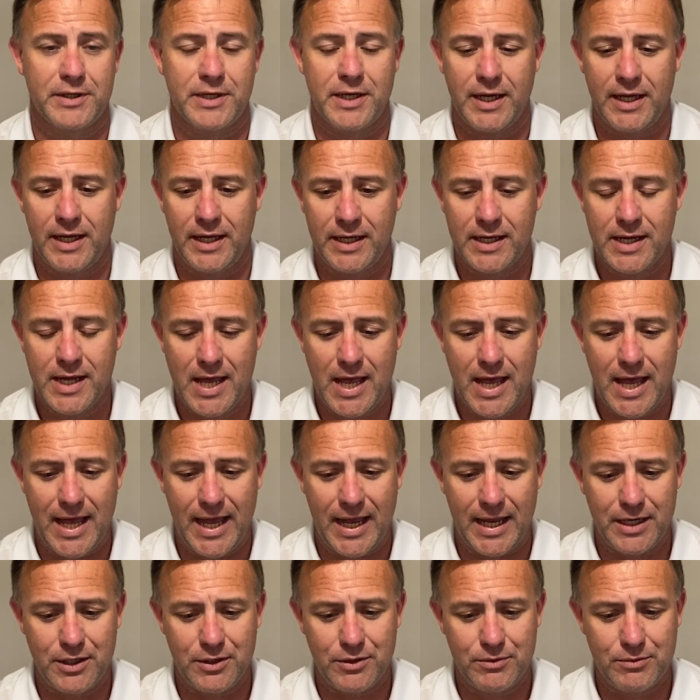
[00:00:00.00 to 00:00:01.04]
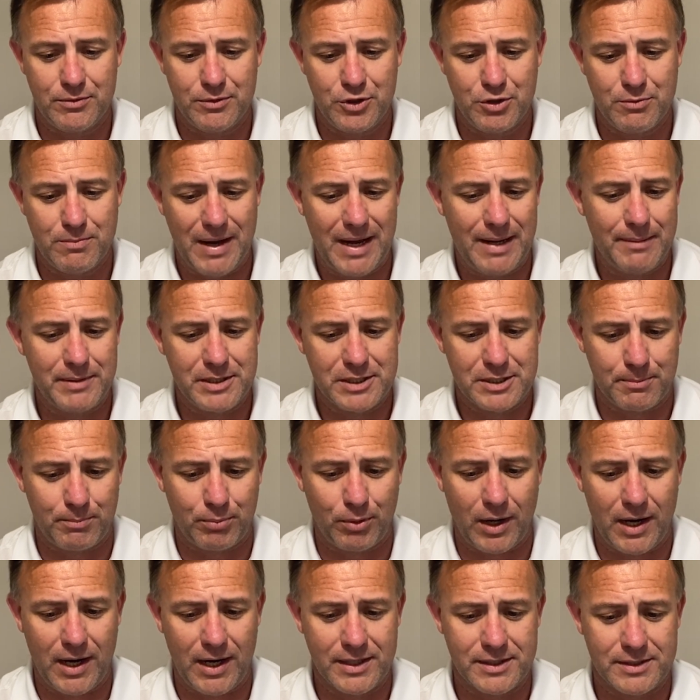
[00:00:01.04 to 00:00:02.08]
day. And you might be
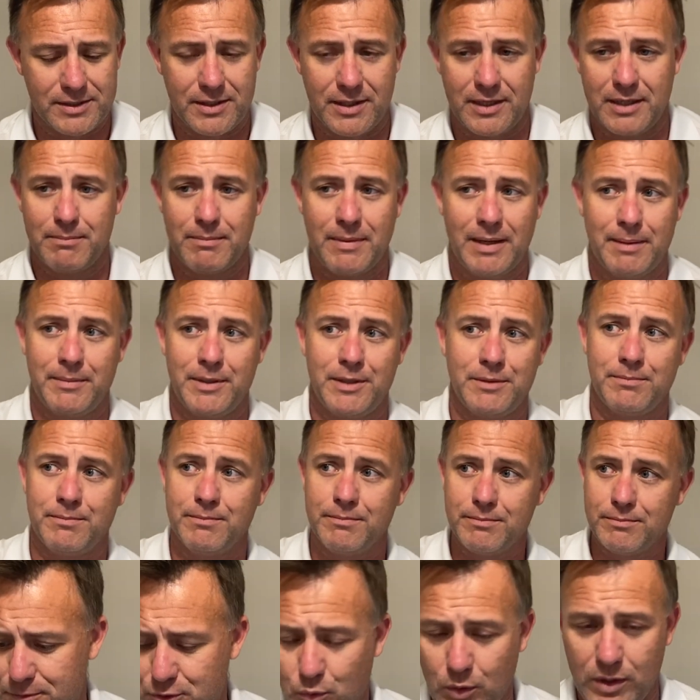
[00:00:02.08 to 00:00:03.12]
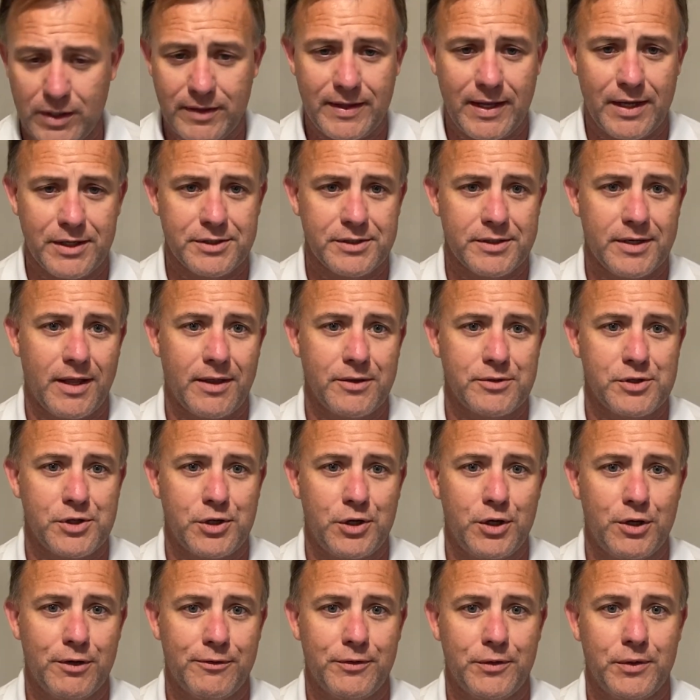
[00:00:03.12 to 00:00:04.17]
surprised that it might be $20,000 a
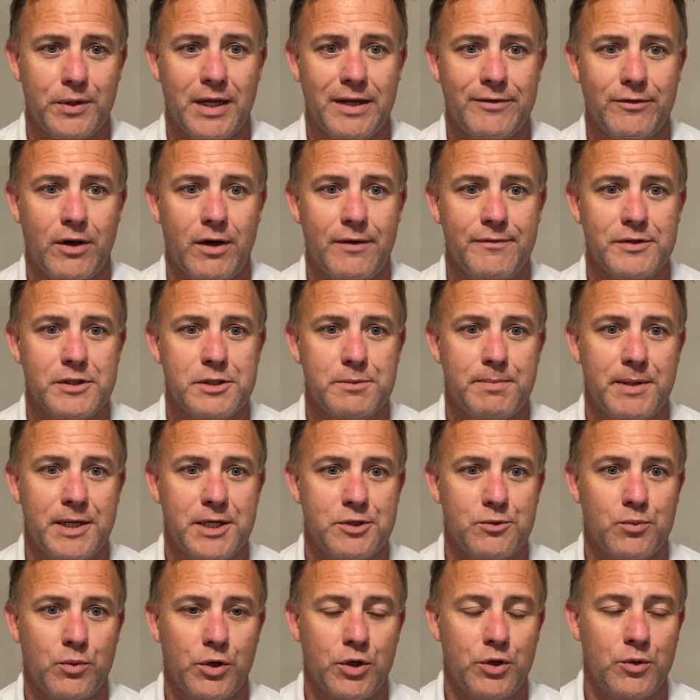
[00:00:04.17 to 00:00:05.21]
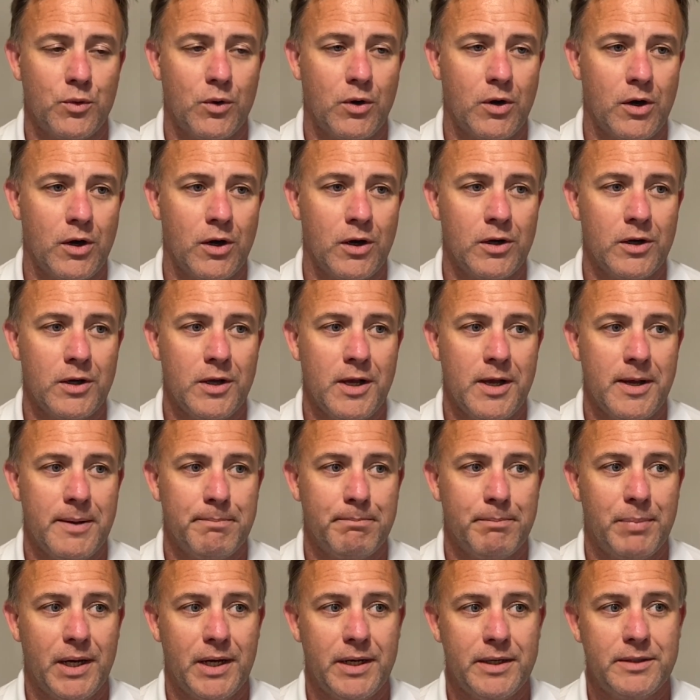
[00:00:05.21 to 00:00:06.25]
year for you to have office space where you are,
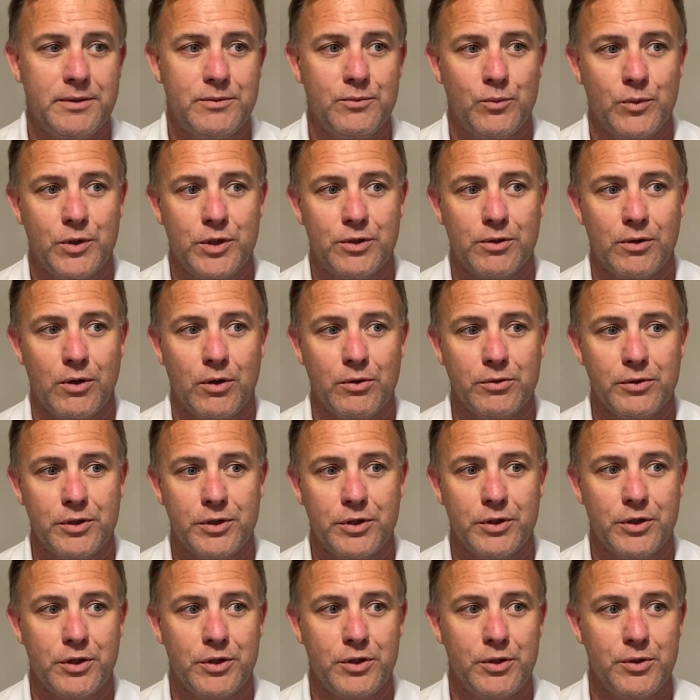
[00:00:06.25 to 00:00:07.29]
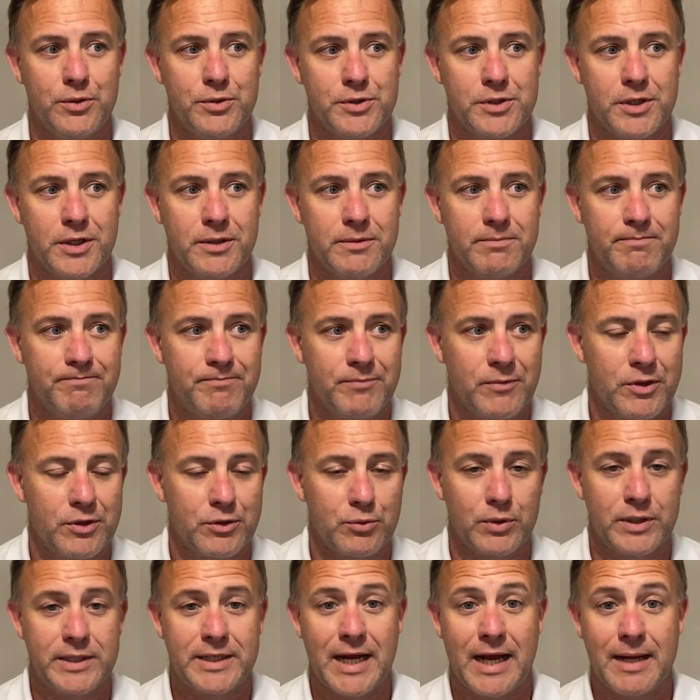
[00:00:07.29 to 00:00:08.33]
but when you're only going to use it
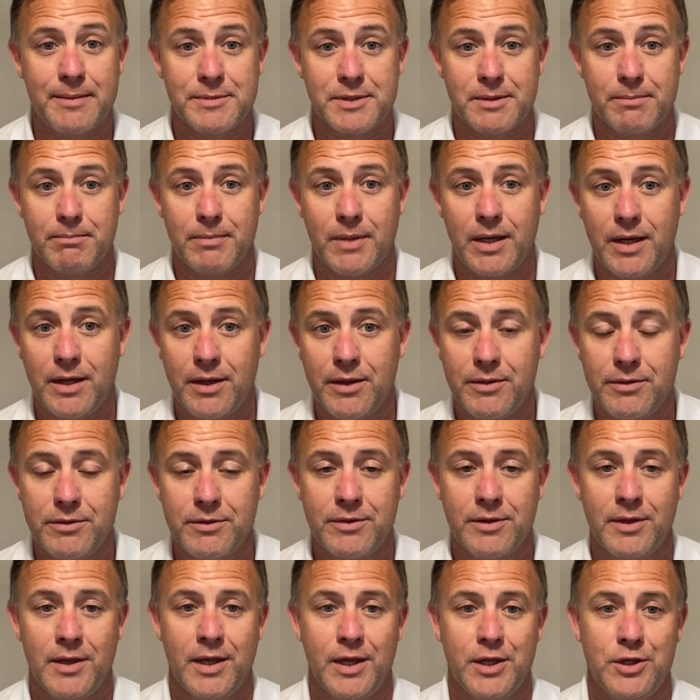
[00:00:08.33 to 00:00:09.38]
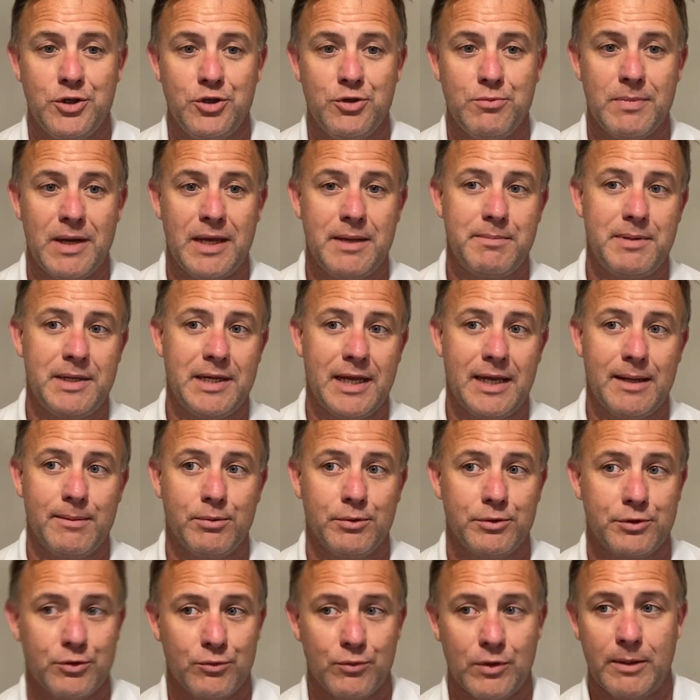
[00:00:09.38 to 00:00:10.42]
3 times a month, you may be
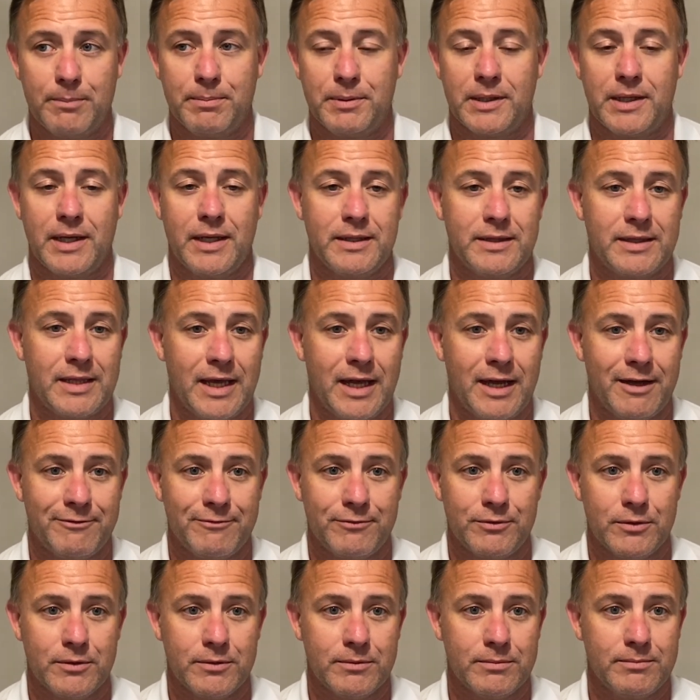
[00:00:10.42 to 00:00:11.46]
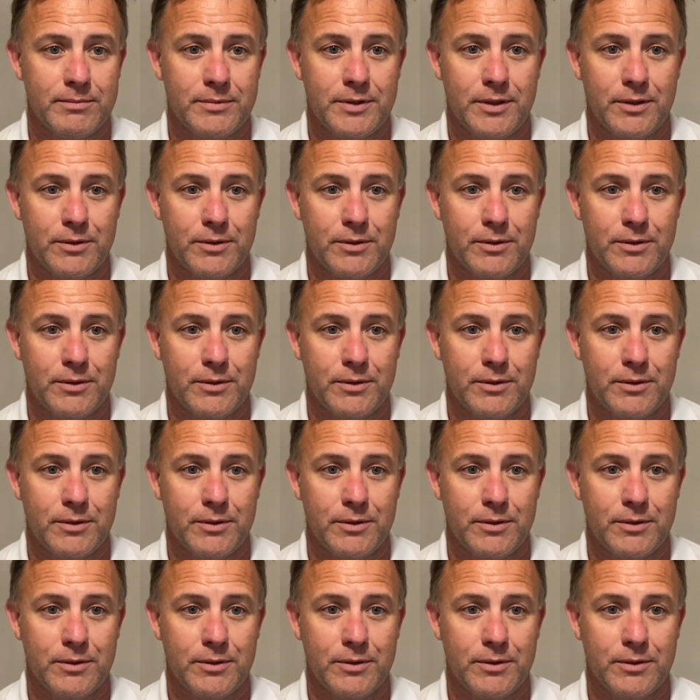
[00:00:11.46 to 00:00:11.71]
able to replicate that for,